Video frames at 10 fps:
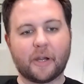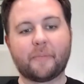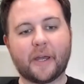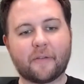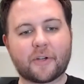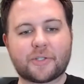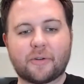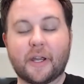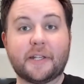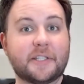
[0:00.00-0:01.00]
Barabanov,
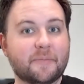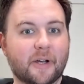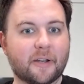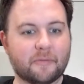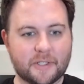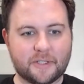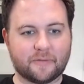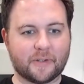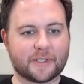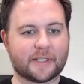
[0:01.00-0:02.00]
Couture, Eyssimont was
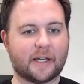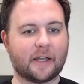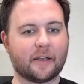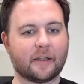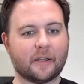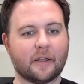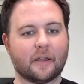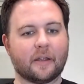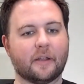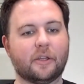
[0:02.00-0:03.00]
your first line.
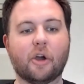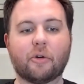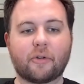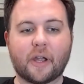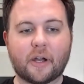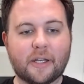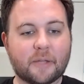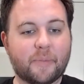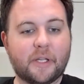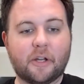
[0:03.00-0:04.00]
Noah Gregor,
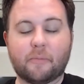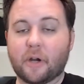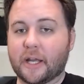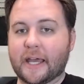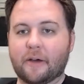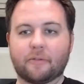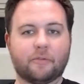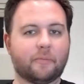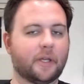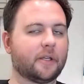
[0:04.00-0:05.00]
Nick Benito, Martin
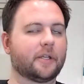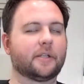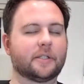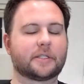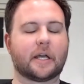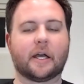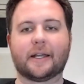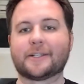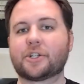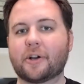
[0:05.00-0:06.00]
Kaut, who made his
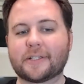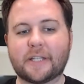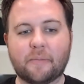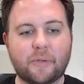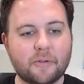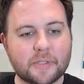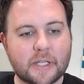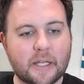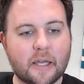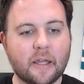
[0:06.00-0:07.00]
uh, Sharks debut
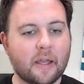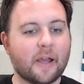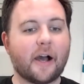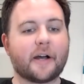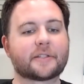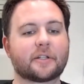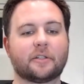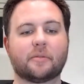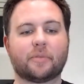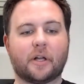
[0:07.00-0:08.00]
today.
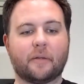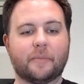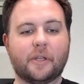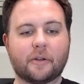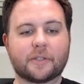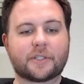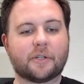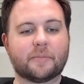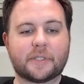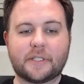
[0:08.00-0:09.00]
Oscar Lindblom, Nico
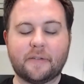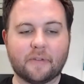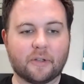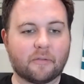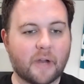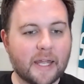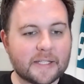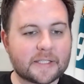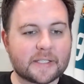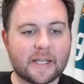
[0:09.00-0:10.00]
Sturm, Steven
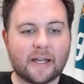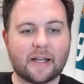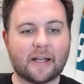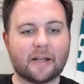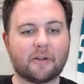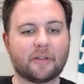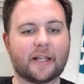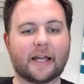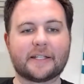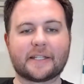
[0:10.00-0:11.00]
Lorenz uh,
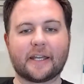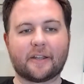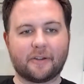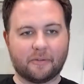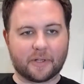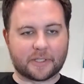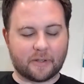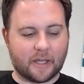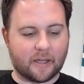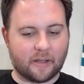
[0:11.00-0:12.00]
line together. You
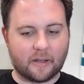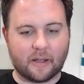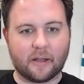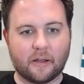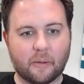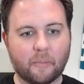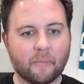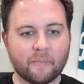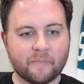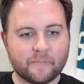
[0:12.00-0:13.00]
also had
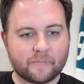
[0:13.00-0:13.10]
um,